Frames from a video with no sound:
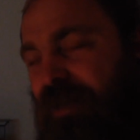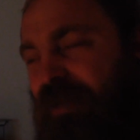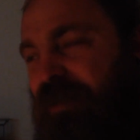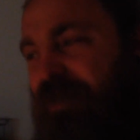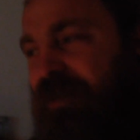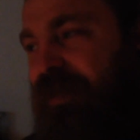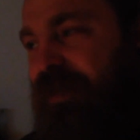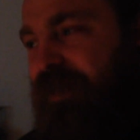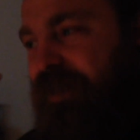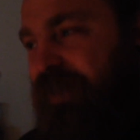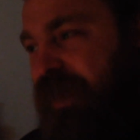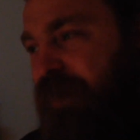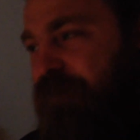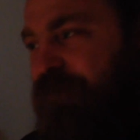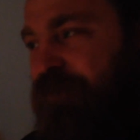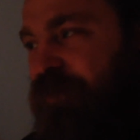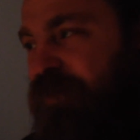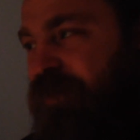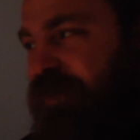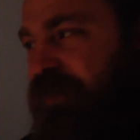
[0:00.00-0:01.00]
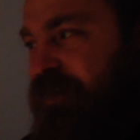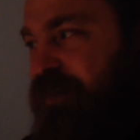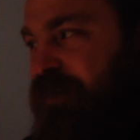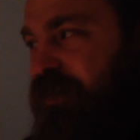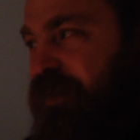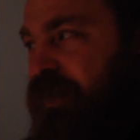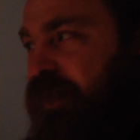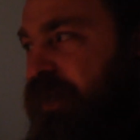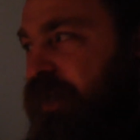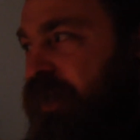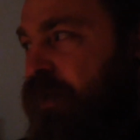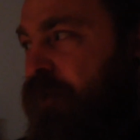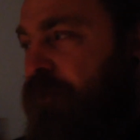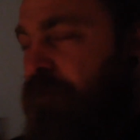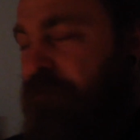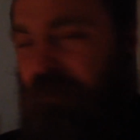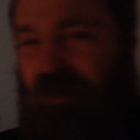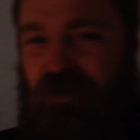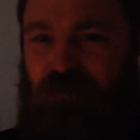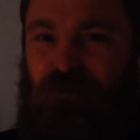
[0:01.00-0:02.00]
It's like the camera is
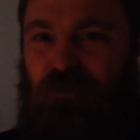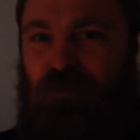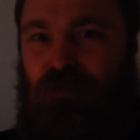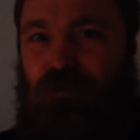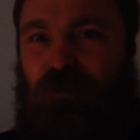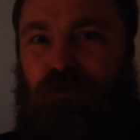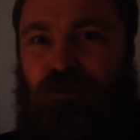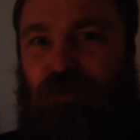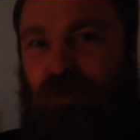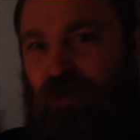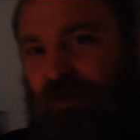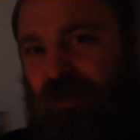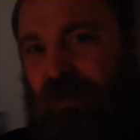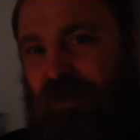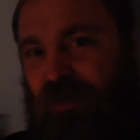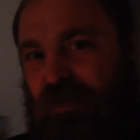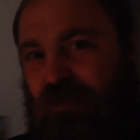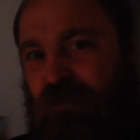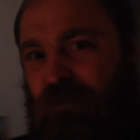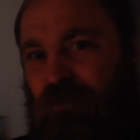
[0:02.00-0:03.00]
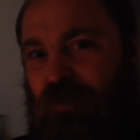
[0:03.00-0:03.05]
meant for vlogging,